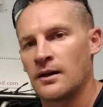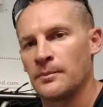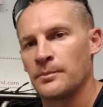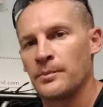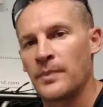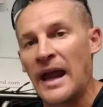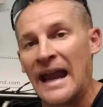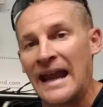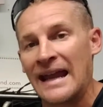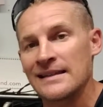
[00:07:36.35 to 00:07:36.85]

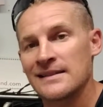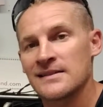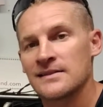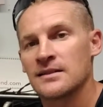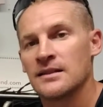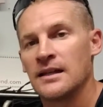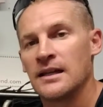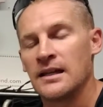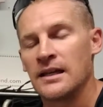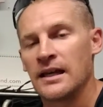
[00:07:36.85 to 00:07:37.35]

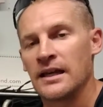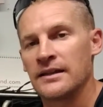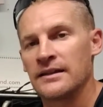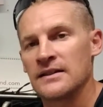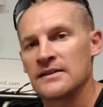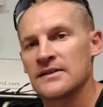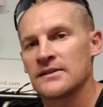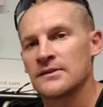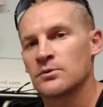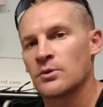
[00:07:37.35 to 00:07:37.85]
pants, and
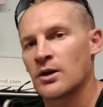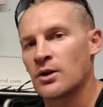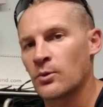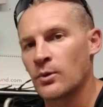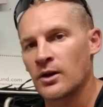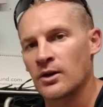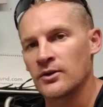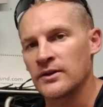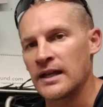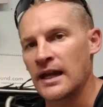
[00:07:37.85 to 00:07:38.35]
this is what I
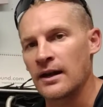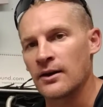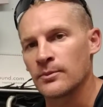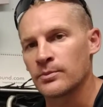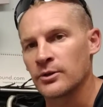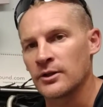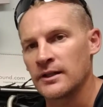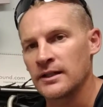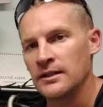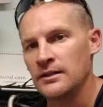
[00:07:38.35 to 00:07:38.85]
wear on the
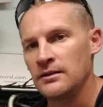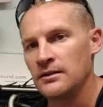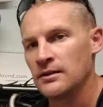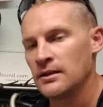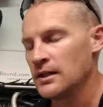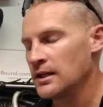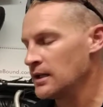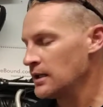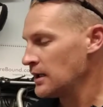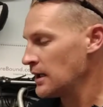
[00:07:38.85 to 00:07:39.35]
airplane.
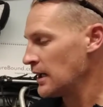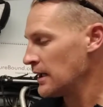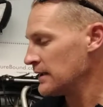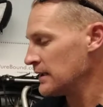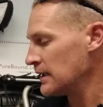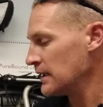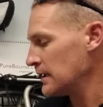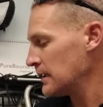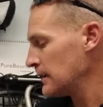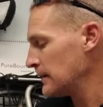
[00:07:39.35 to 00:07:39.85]
And
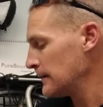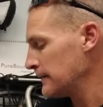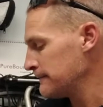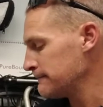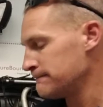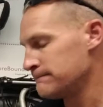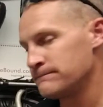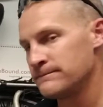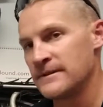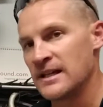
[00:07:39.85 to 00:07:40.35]
then
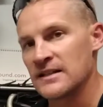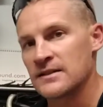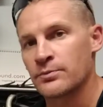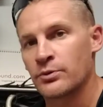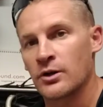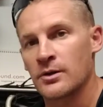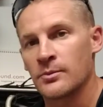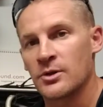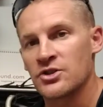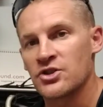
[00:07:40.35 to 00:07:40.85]
that's
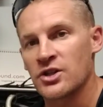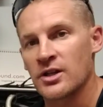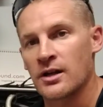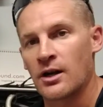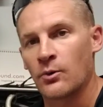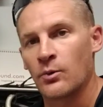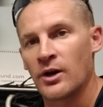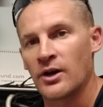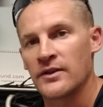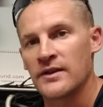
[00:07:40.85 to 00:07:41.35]
pretty much it.
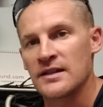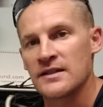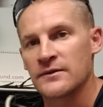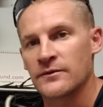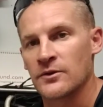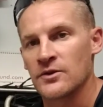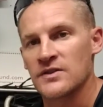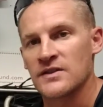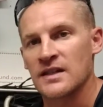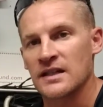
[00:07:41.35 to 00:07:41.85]
I'll wear this
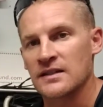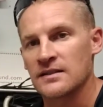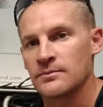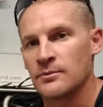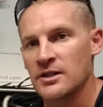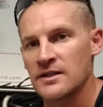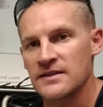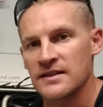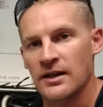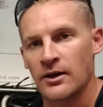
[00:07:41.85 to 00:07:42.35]
for 6
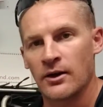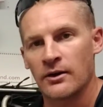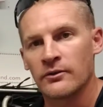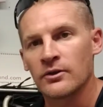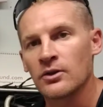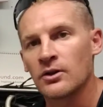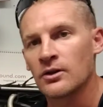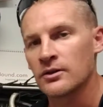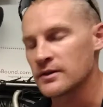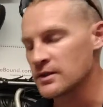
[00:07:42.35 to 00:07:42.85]
months, however
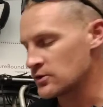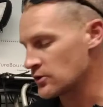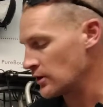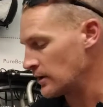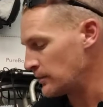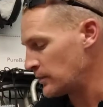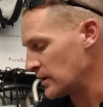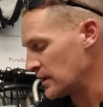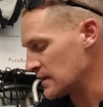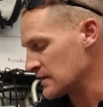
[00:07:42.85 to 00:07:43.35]
long the
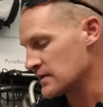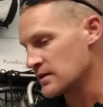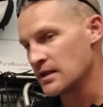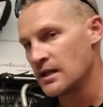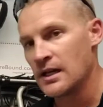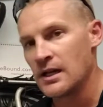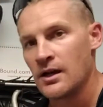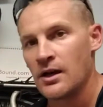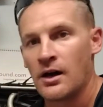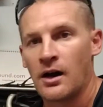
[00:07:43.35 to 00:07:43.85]
trip is.
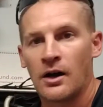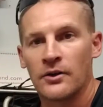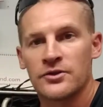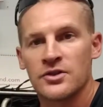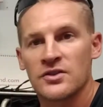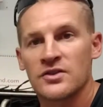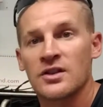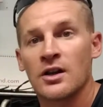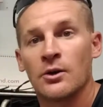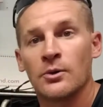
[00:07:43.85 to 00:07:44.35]
I'll
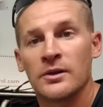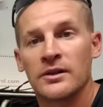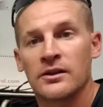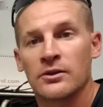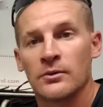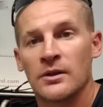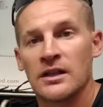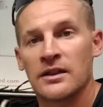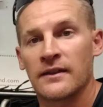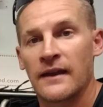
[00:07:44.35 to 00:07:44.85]
just go with
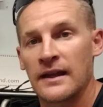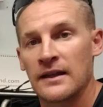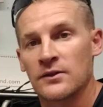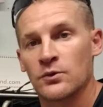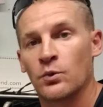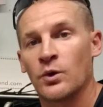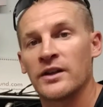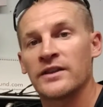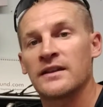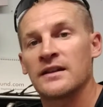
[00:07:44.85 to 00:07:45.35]
3 things.
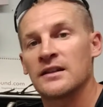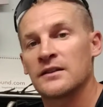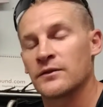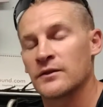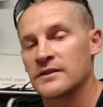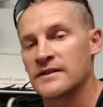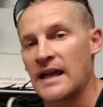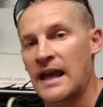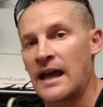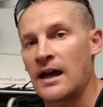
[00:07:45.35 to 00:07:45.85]
One thing's for
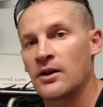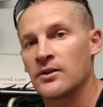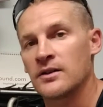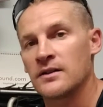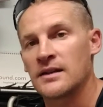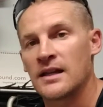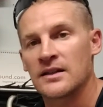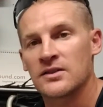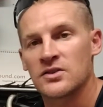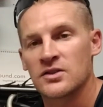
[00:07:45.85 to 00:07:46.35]
town,
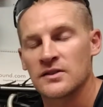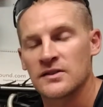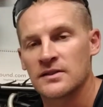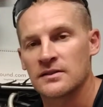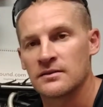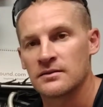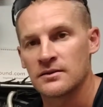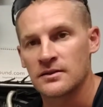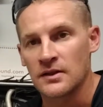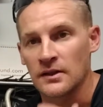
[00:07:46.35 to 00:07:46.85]
and that's
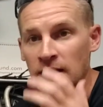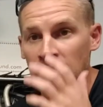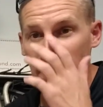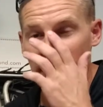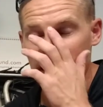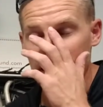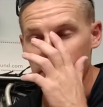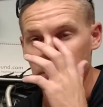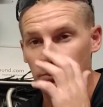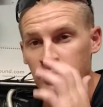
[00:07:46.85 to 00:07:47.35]
just to
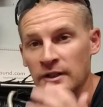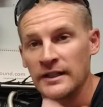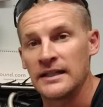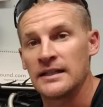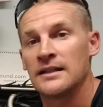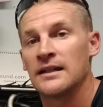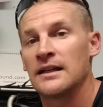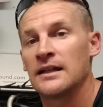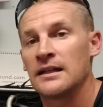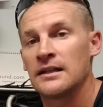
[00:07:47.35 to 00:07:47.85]
kind of
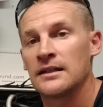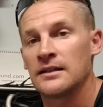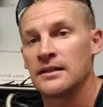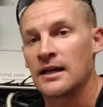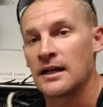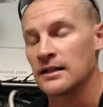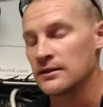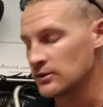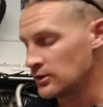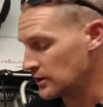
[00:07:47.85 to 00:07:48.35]
blend in and
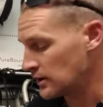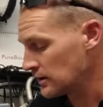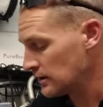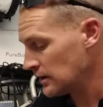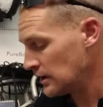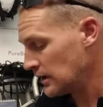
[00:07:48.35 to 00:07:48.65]
not look